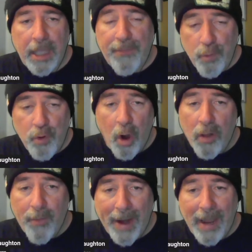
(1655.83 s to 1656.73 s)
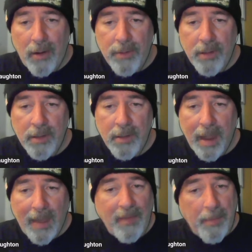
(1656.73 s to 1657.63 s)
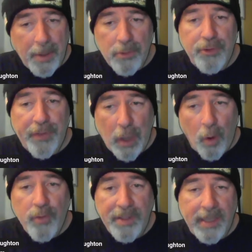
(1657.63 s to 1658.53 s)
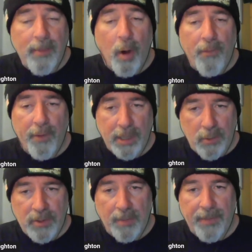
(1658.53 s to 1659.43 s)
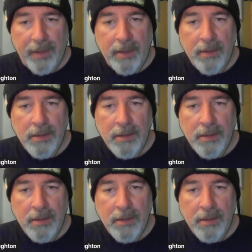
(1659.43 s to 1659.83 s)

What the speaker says: If you call around and the Bills are the only team offering you something,